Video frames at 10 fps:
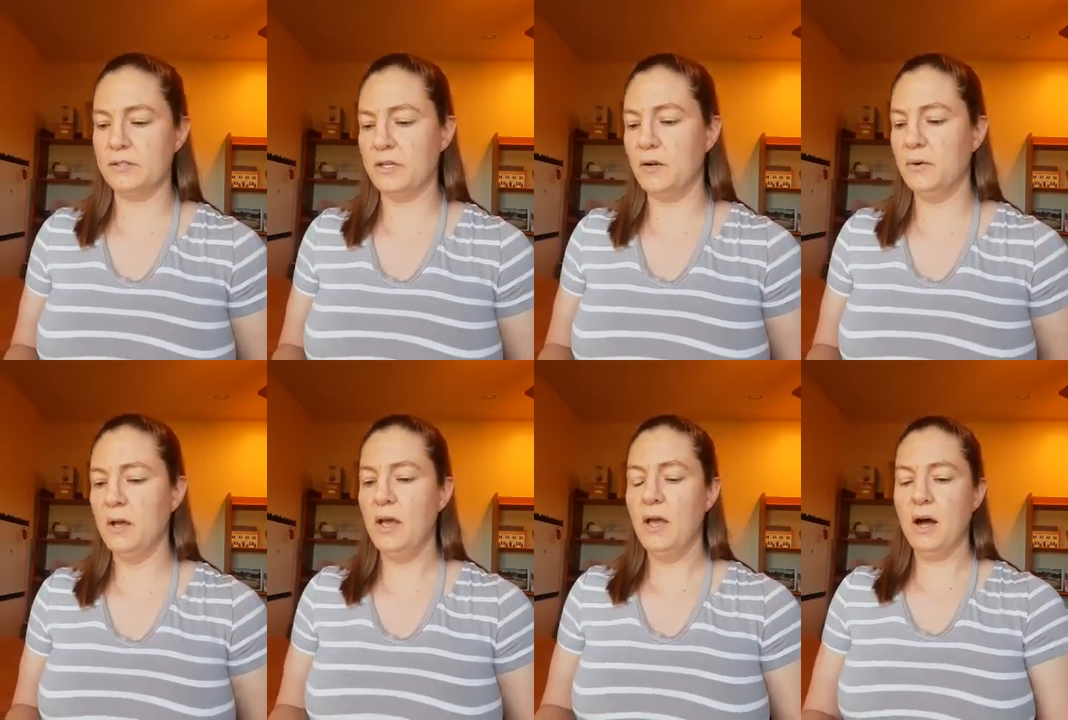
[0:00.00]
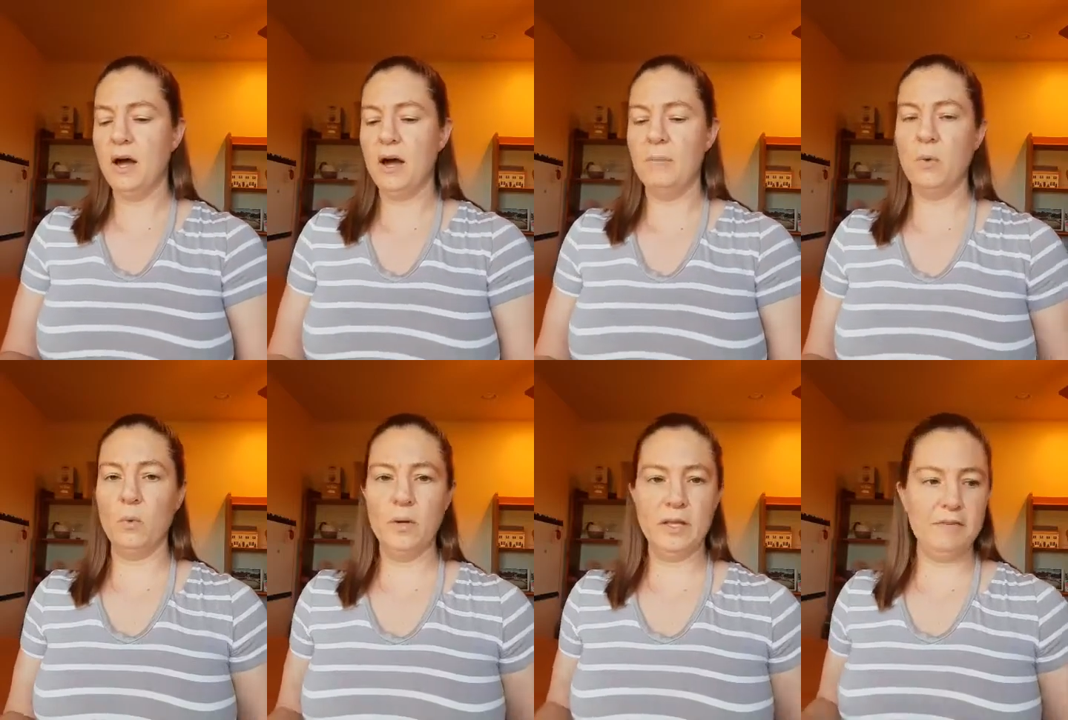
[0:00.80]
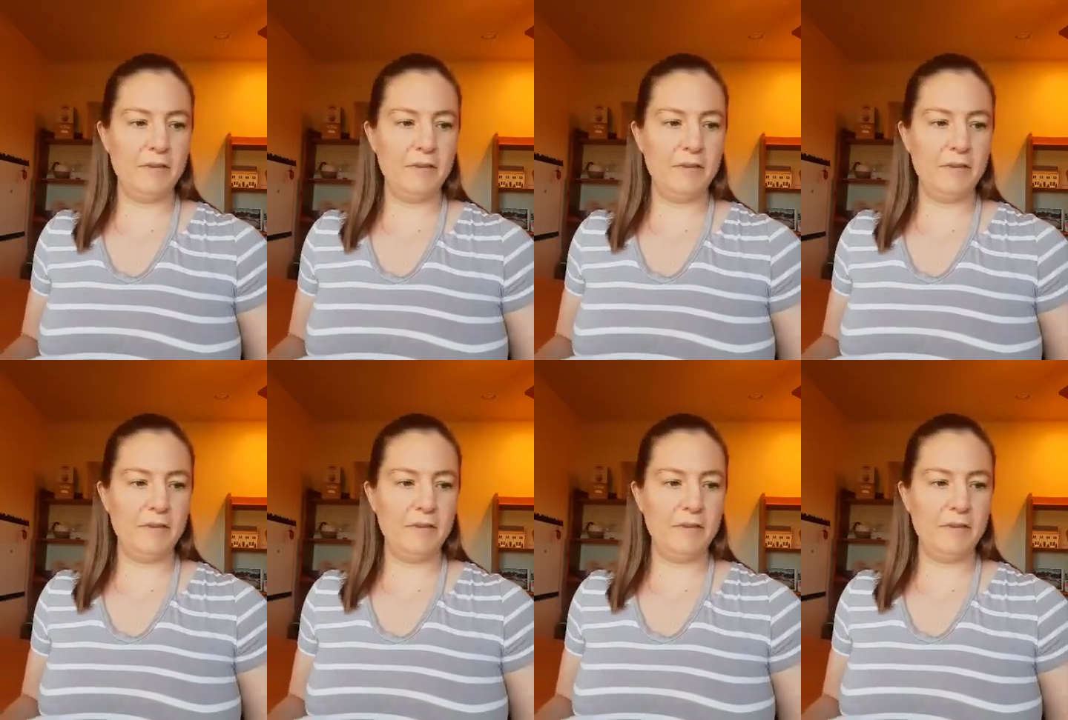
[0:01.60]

So really